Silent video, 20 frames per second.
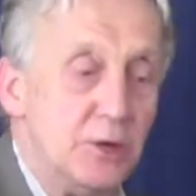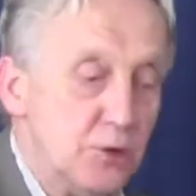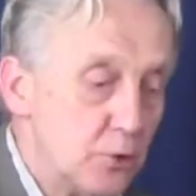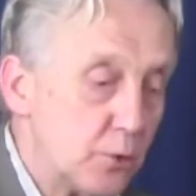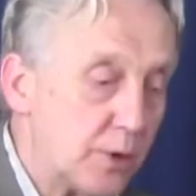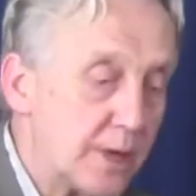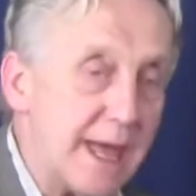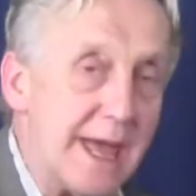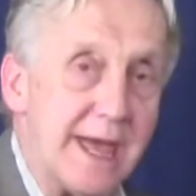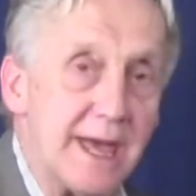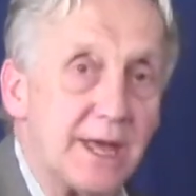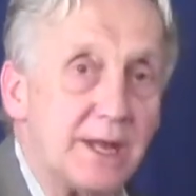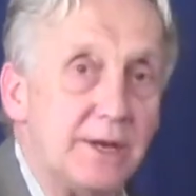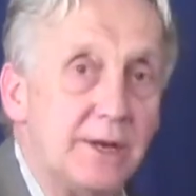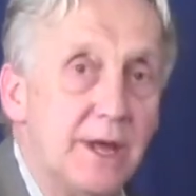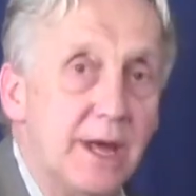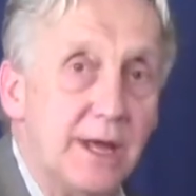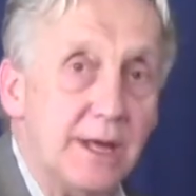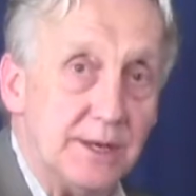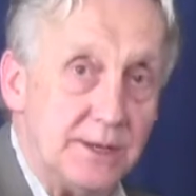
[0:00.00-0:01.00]
You
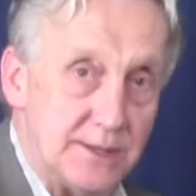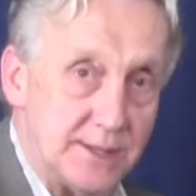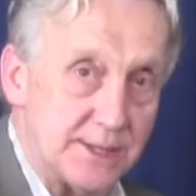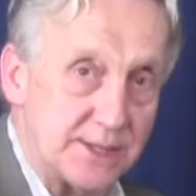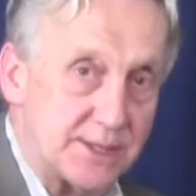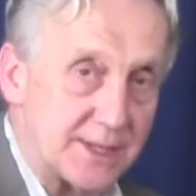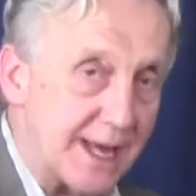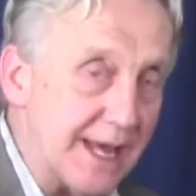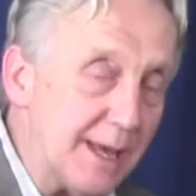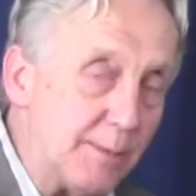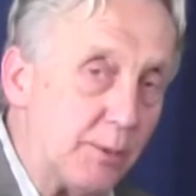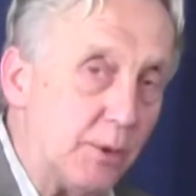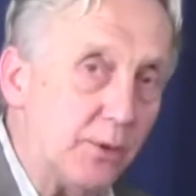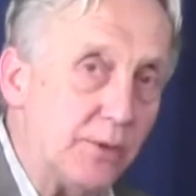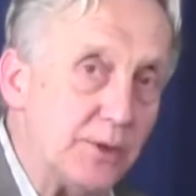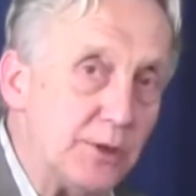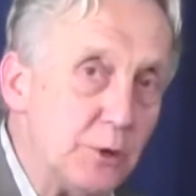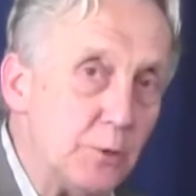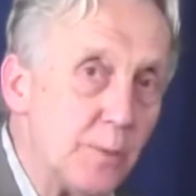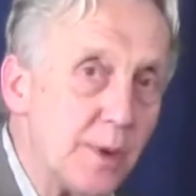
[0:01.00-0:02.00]
can
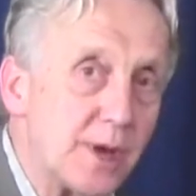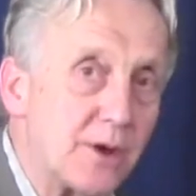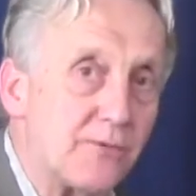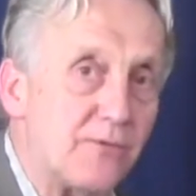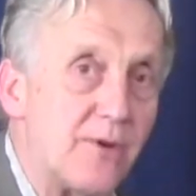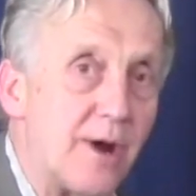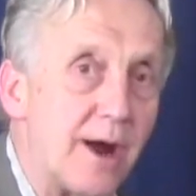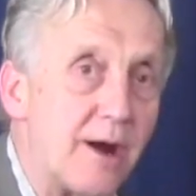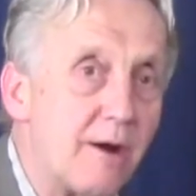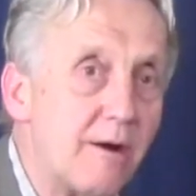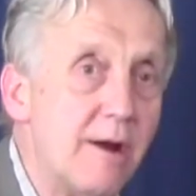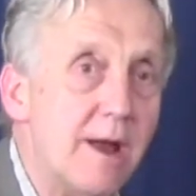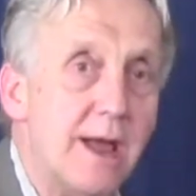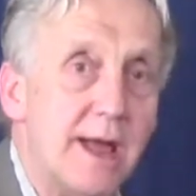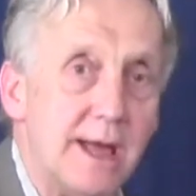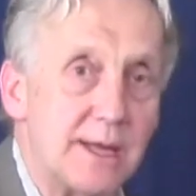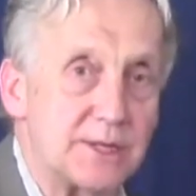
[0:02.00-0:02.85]
disable the humidifier.